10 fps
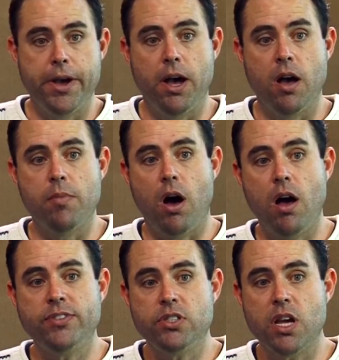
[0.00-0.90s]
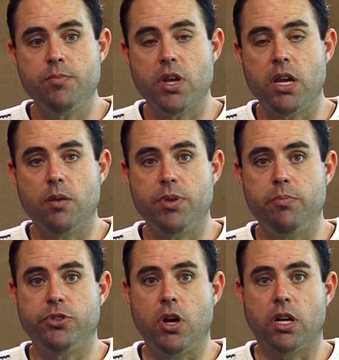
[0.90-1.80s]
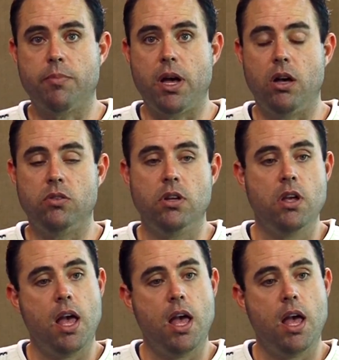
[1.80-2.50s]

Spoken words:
Oftentimes I hear people talk about